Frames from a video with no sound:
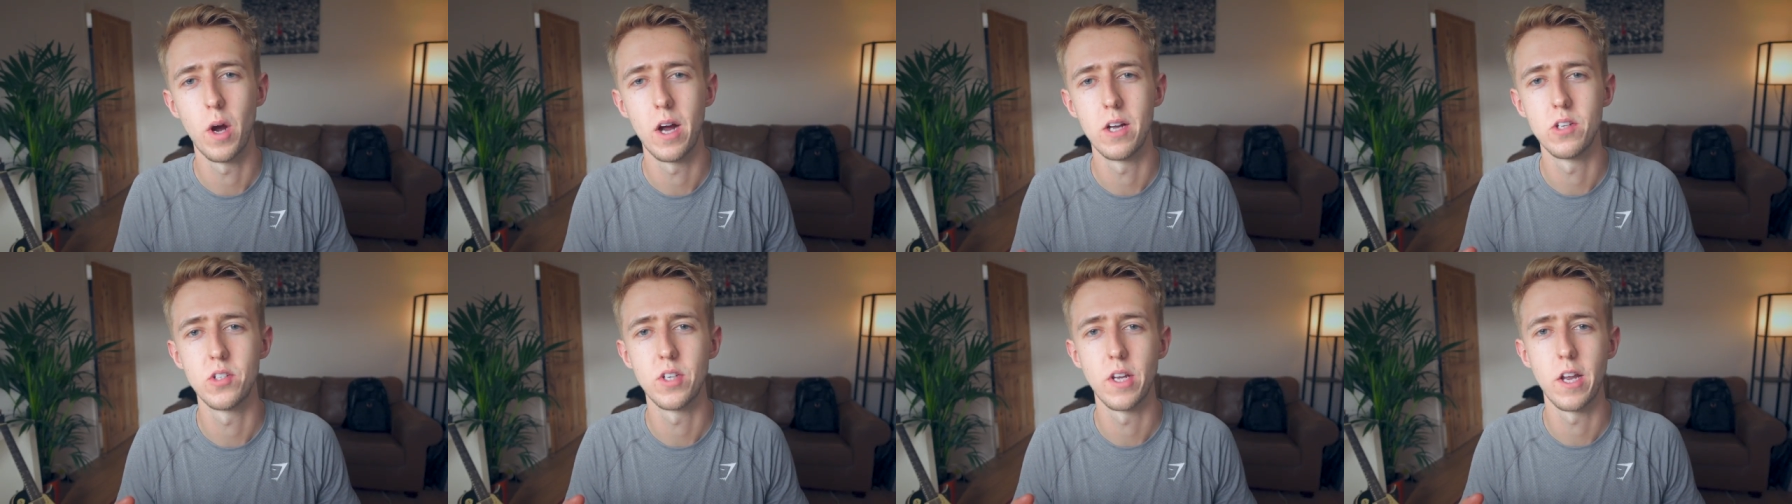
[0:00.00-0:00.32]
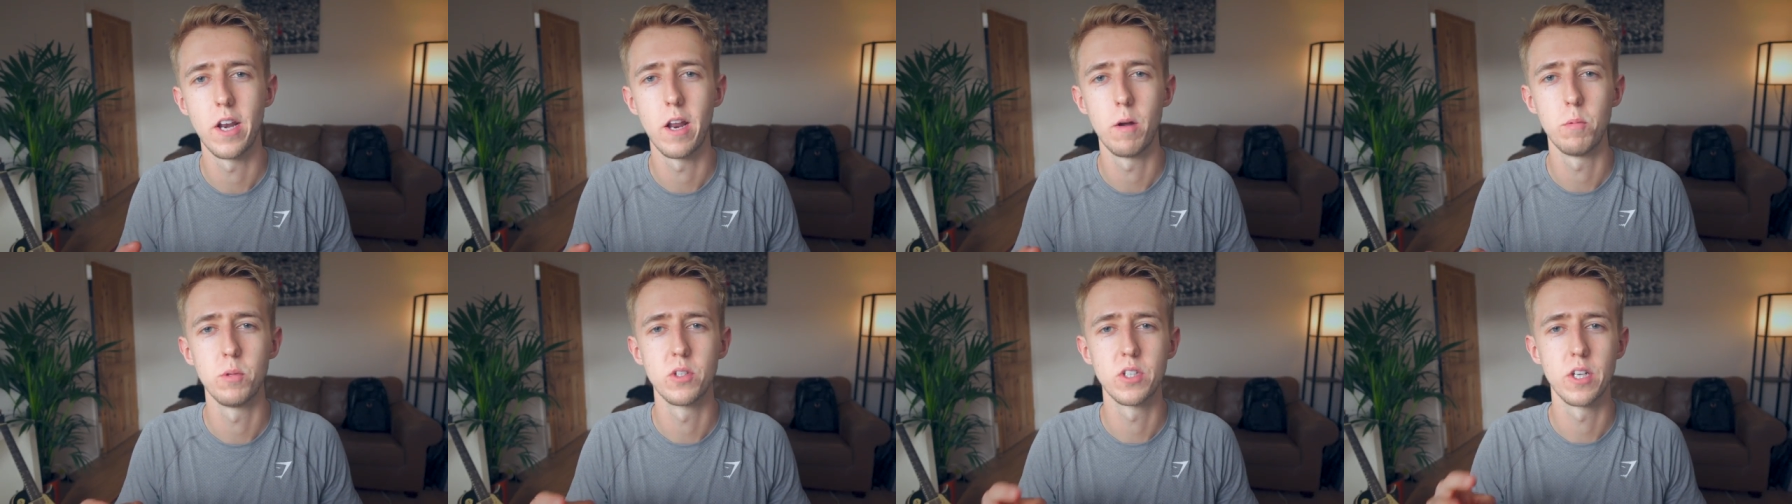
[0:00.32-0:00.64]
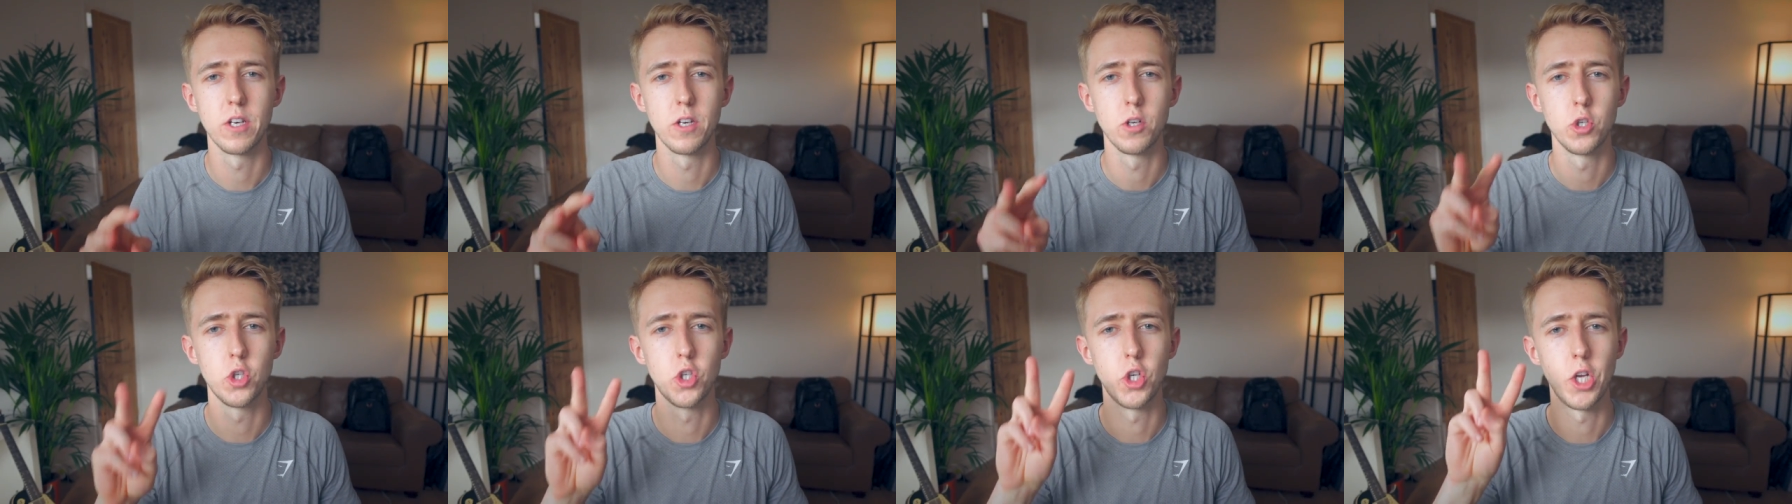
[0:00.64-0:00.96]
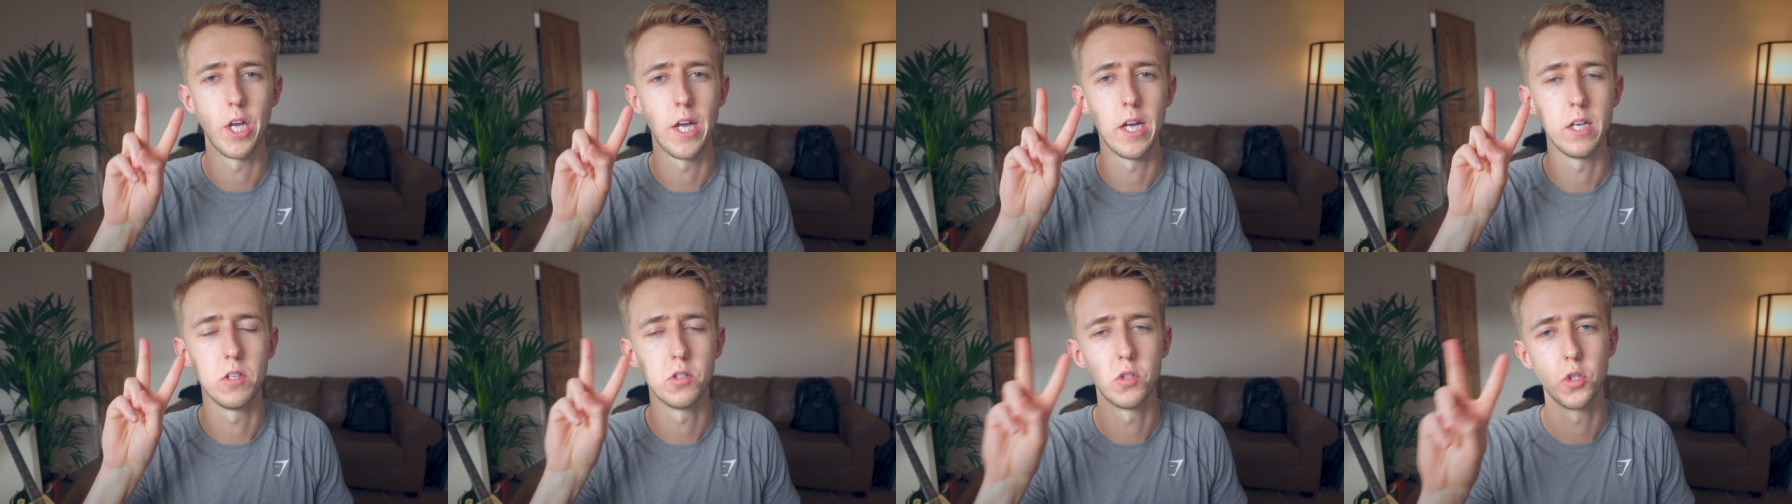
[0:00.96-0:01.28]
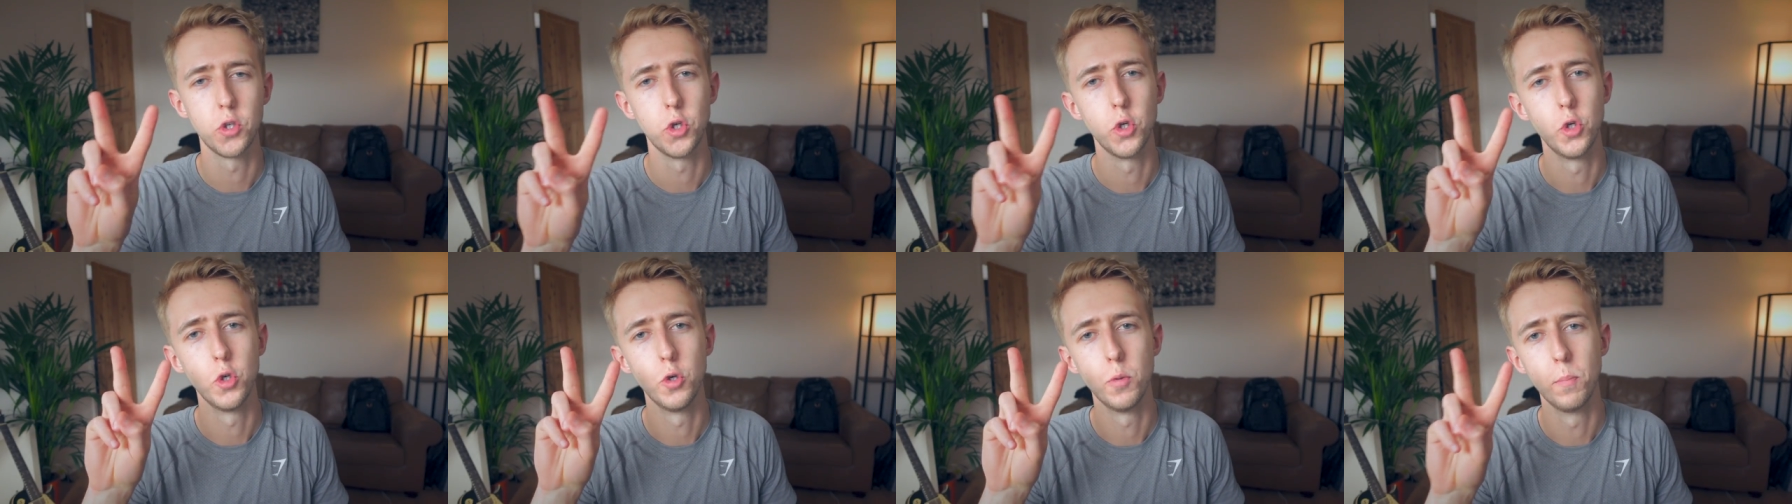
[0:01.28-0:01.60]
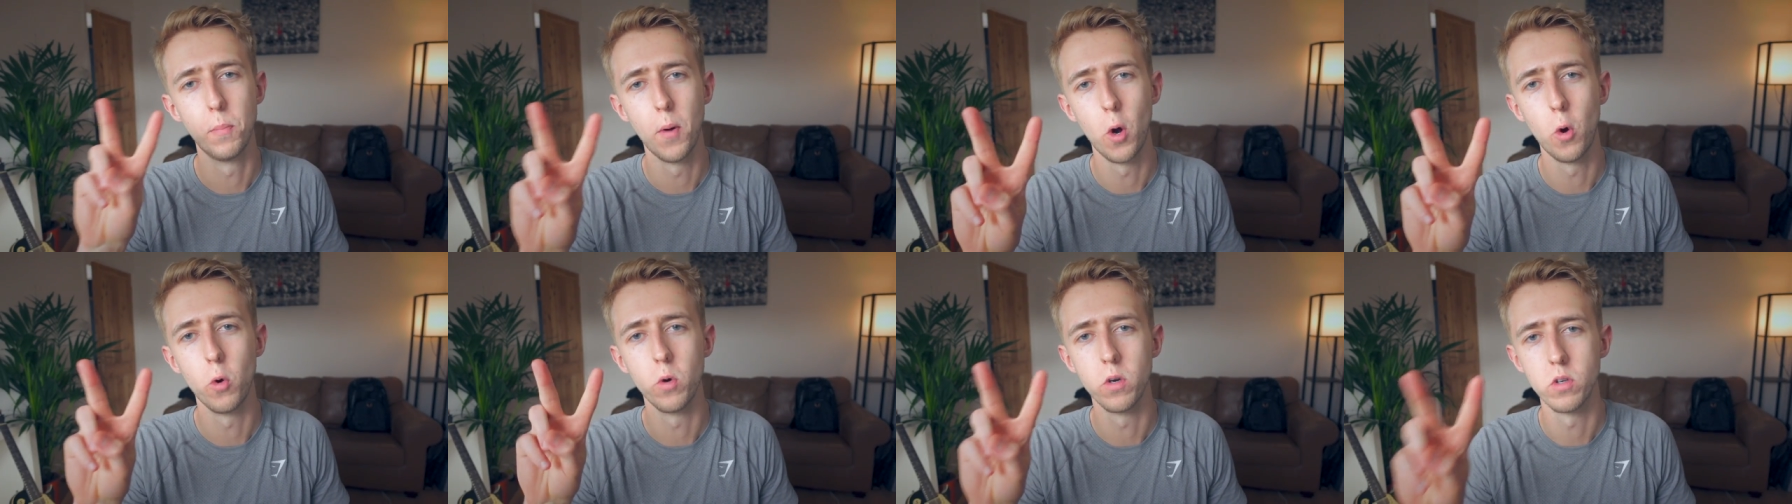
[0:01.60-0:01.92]
I said I was gonna share two
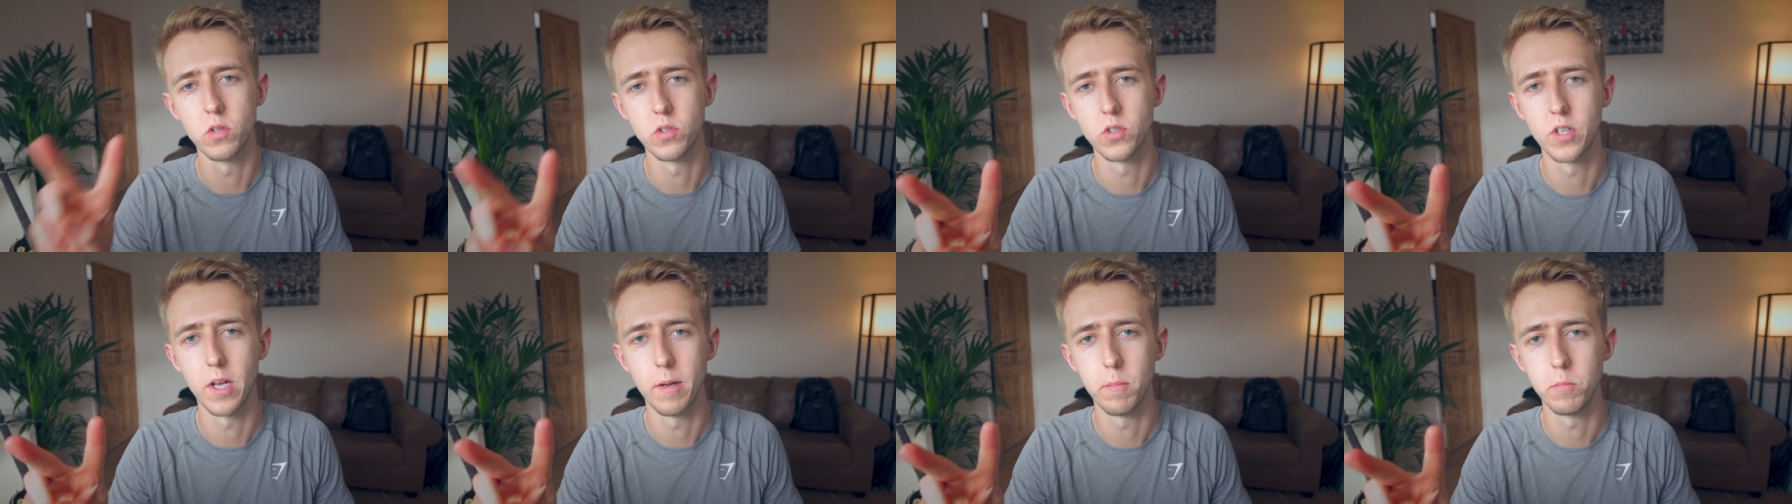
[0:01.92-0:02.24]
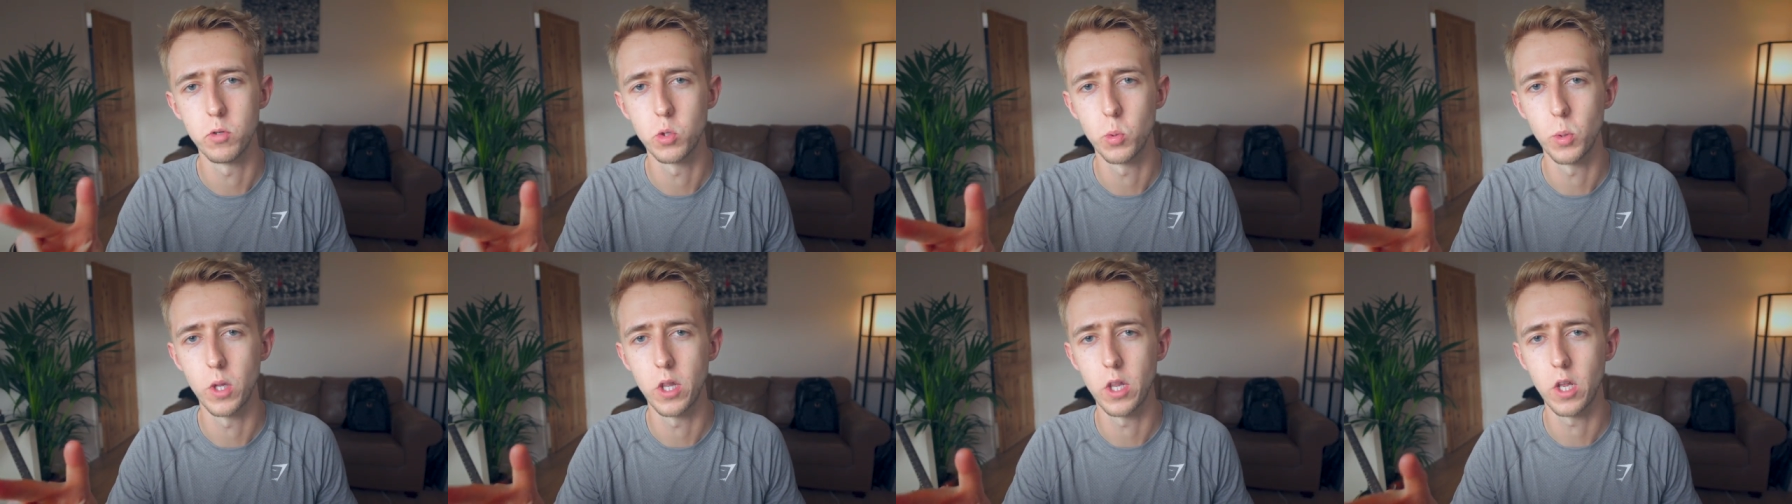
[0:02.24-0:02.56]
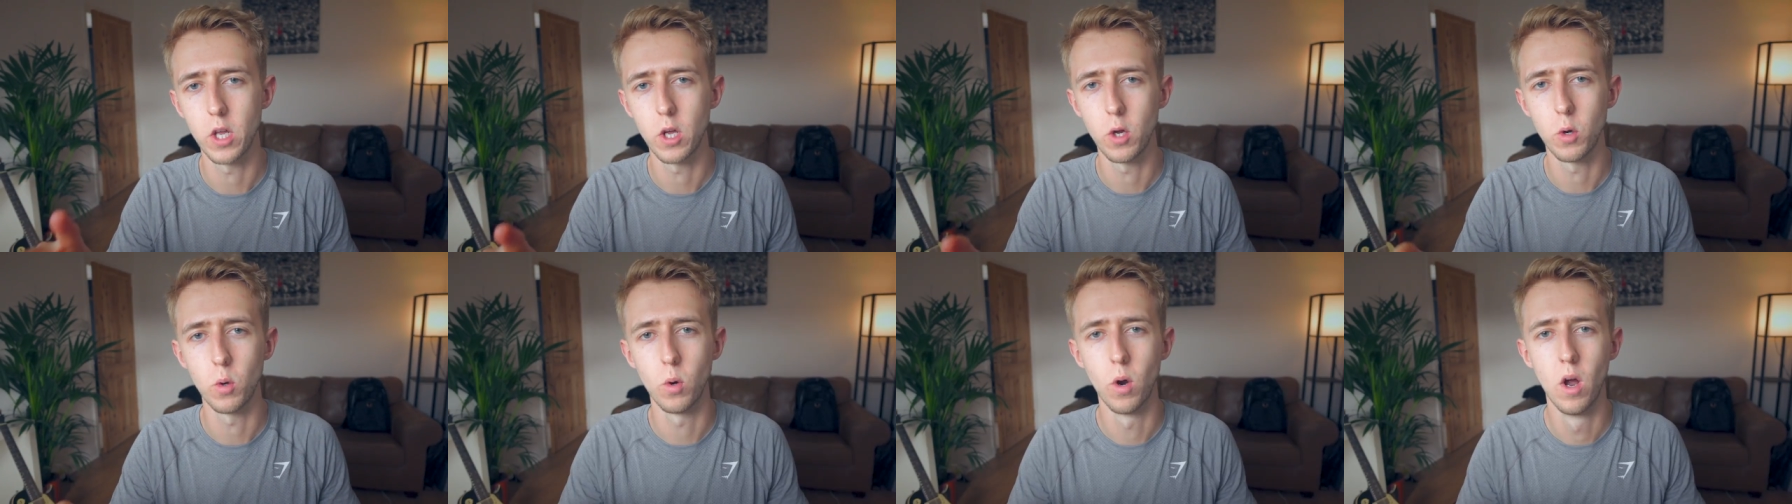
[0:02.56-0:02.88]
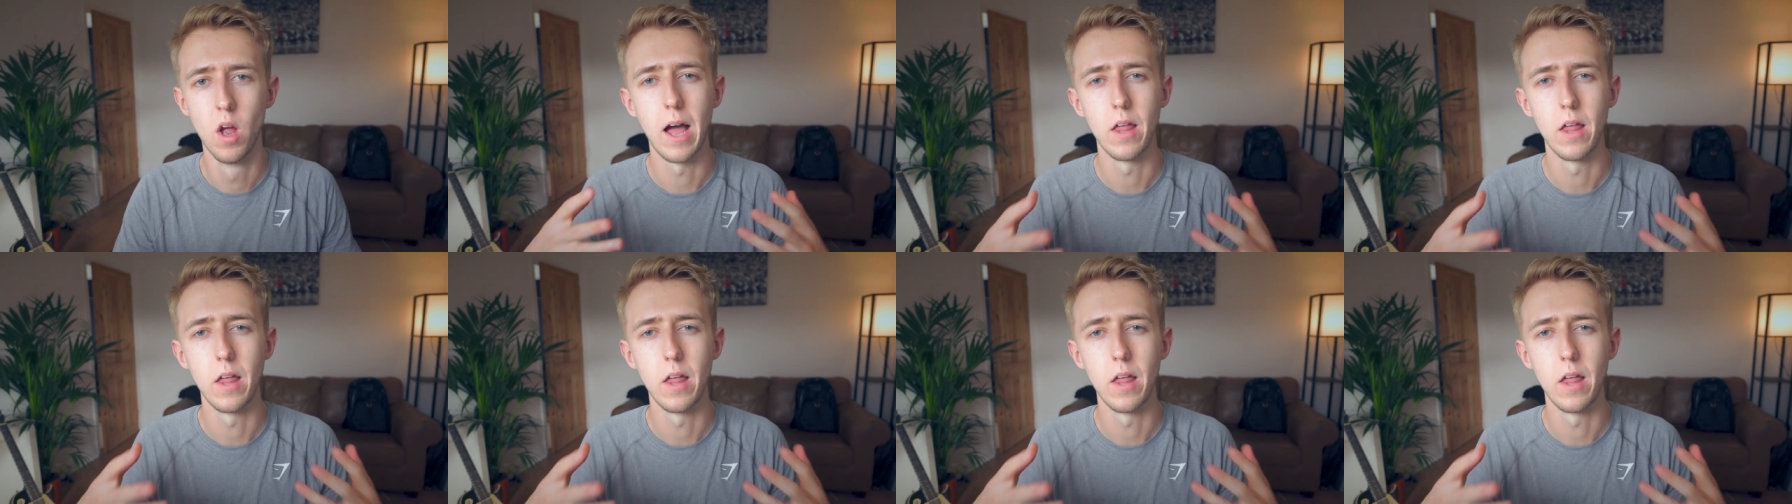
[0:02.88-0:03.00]
bonus tips with you.